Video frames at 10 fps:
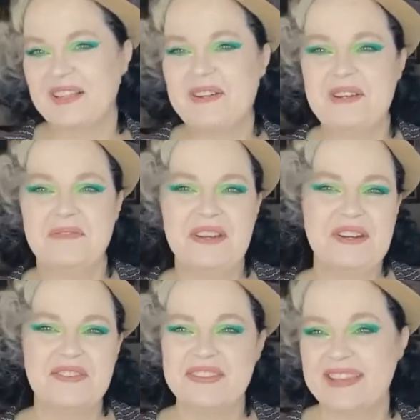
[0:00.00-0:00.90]
Demir of
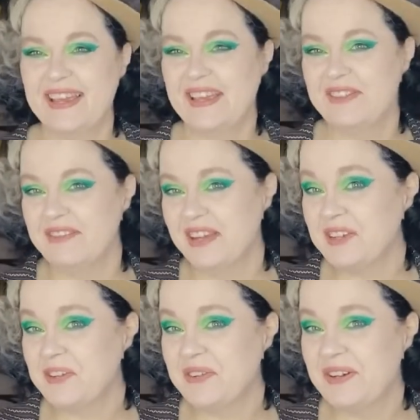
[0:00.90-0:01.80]
Save the Victor
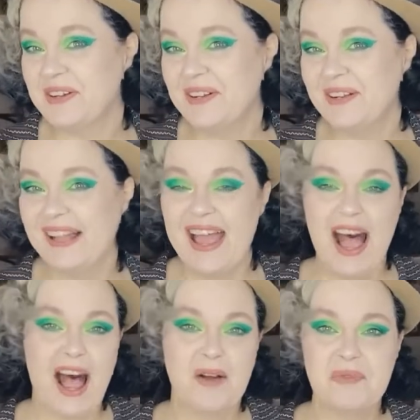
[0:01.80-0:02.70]
Roll.
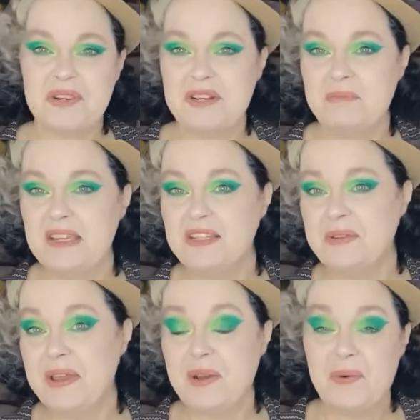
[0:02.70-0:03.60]
We're going to be doing a
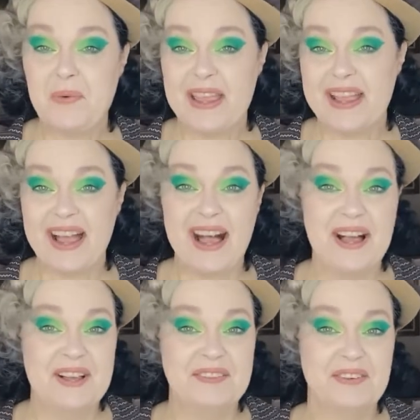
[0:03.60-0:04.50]
week of,
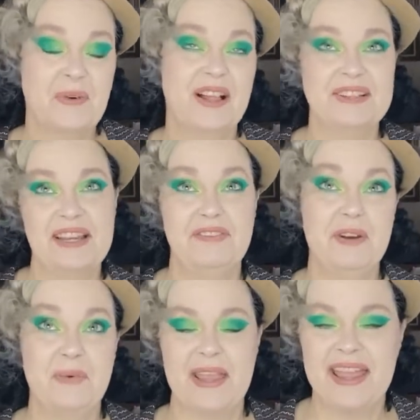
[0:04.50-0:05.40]
well, not even a
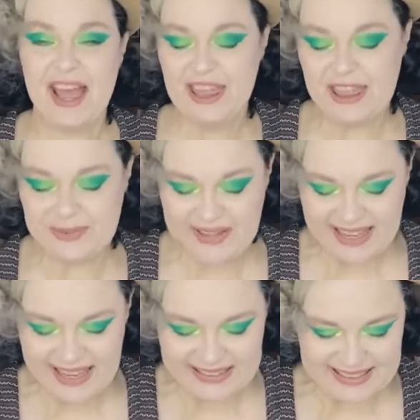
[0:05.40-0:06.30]
week, a
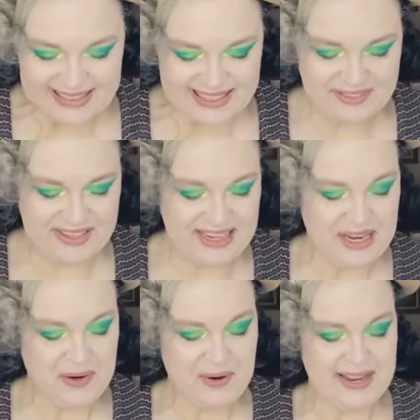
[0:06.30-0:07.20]
3-look video on the